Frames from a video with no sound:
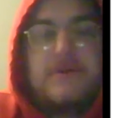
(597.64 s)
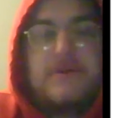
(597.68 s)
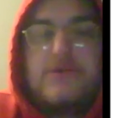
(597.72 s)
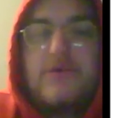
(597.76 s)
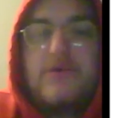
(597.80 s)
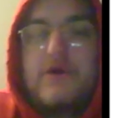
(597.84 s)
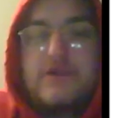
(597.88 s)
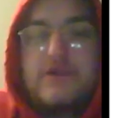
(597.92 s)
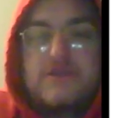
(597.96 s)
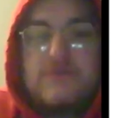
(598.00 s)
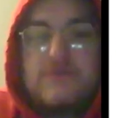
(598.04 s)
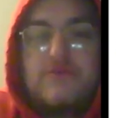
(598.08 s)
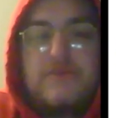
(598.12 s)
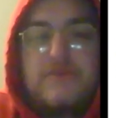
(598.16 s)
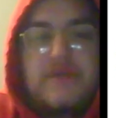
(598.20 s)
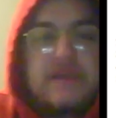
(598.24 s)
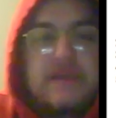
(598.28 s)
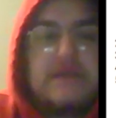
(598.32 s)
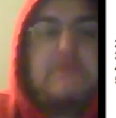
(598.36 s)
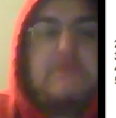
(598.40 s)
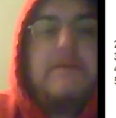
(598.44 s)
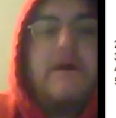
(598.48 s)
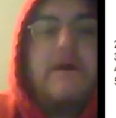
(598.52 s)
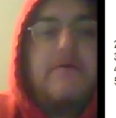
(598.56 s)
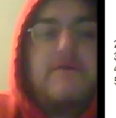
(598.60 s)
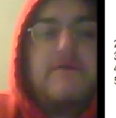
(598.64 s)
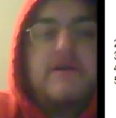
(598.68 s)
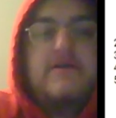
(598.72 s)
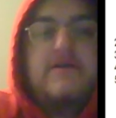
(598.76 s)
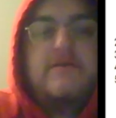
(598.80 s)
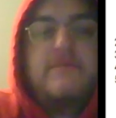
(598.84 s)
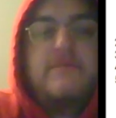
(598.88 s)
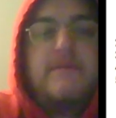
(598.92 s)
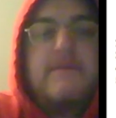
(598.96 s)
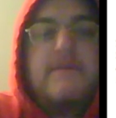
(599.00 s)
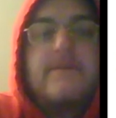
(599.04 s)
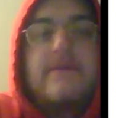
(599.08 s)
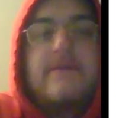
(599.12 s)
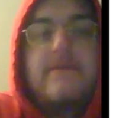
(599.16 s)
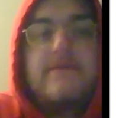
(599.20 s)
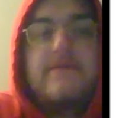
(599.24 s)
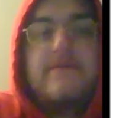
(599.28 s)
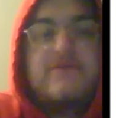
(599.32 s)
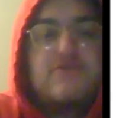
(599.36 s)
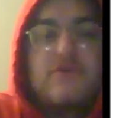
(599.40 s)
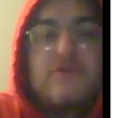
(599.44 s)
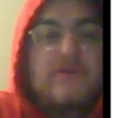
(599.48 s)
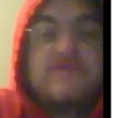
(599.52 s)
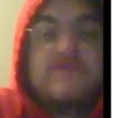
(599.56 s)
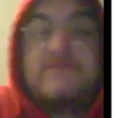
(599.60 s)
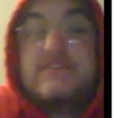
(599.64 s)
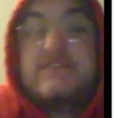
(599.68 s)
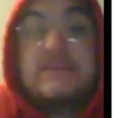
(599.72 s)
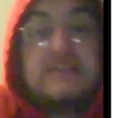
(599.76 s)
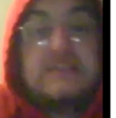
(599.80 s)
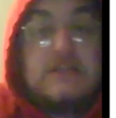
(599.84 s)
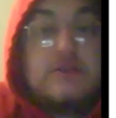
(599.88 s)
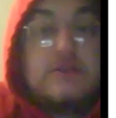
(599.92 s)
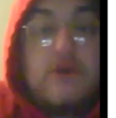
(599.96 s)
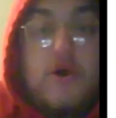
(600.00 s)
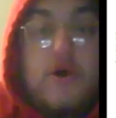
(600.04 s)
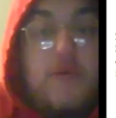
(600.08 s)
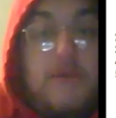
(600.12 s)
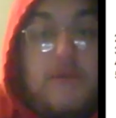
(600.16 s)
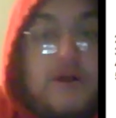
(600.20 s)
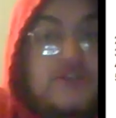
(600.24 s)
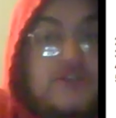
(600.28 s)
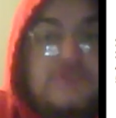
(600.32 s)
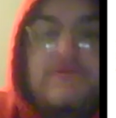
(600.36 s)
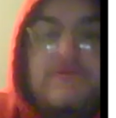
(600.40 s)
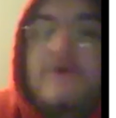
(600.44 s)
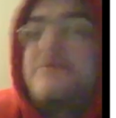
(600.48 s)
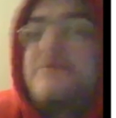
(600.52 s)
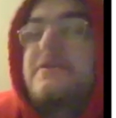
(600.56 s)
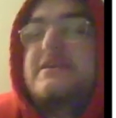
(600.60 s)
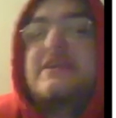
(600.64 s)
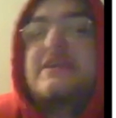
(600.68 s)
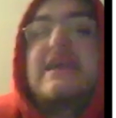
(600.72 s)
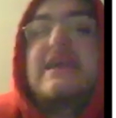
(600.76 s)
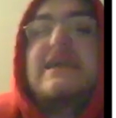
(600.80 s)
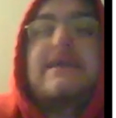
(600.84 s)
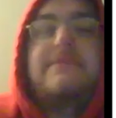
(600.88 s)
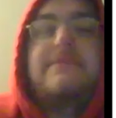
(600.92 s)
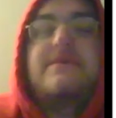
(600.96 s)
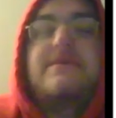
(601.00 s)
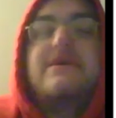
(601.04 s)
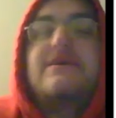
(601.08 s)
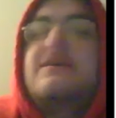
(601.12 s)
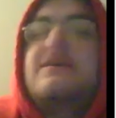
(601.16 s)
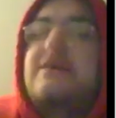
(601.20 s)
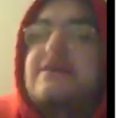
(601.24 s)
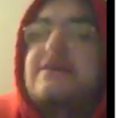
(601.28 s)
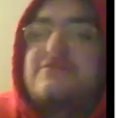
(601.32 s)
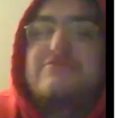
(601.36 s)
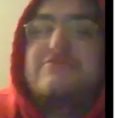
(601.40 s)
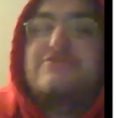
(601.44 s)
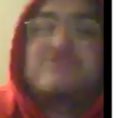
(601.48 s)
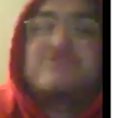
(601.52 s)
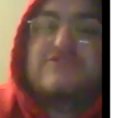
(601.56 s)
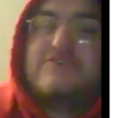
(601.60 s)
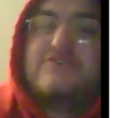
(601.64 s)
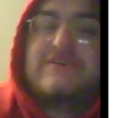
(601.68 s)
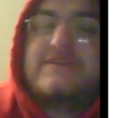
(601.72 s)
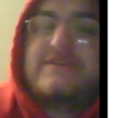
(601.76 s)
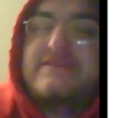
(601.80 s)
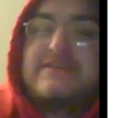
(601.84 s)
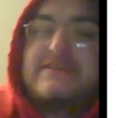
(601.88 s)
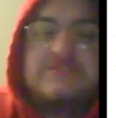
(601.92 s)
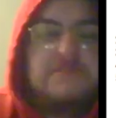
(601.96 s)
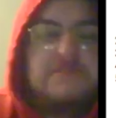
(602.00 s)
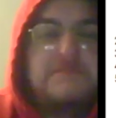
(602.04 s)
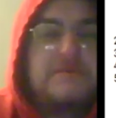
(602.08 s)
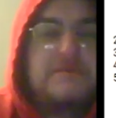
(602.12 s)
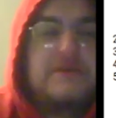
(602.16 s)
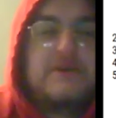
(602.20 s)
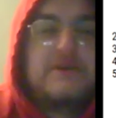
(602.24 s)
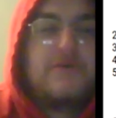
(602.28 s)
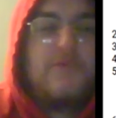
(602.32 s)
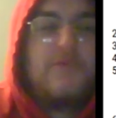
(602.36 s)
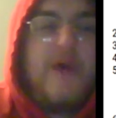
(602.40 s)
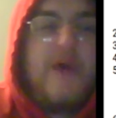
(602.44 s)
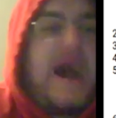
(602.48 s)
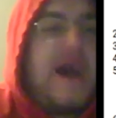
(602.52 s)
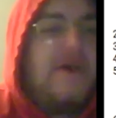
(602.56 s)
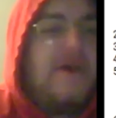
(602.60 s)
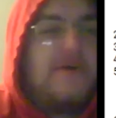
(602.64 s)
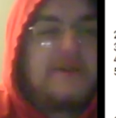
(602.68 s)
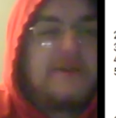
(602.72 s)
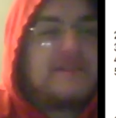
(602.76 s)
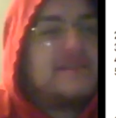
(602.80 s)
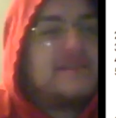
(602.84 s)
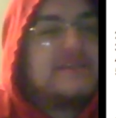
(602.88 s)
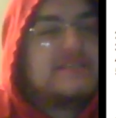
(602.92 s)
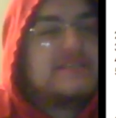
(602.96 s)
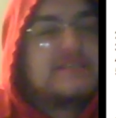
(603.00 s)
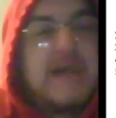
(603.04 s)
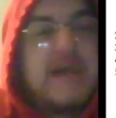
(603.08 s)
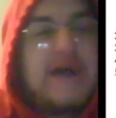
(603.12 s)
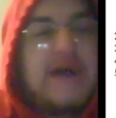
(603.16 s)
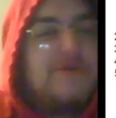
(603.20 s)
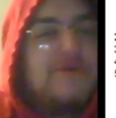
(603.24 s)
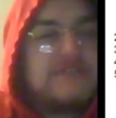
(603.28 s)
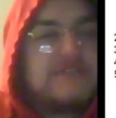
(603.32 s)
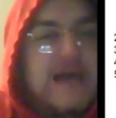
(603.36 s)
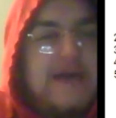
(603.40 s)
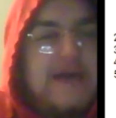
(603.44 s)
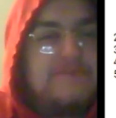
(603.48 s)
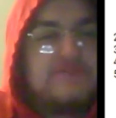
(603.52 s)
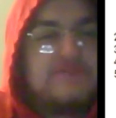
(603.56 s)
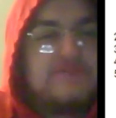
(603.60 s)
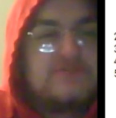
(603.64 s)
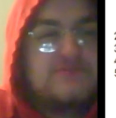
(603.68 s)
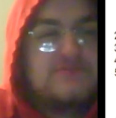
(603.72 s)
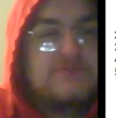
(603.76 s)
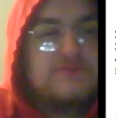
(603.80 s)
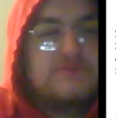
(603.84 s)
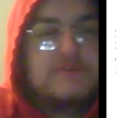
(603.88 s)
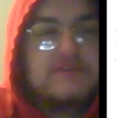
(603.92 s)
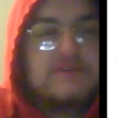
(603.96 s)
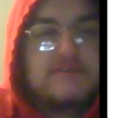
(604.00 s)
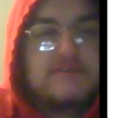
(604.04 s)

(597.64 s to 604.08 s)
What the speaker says: me what you think about it. You don't even need to know much about the game. You just look at this and be like, wow, like this guy was absolutely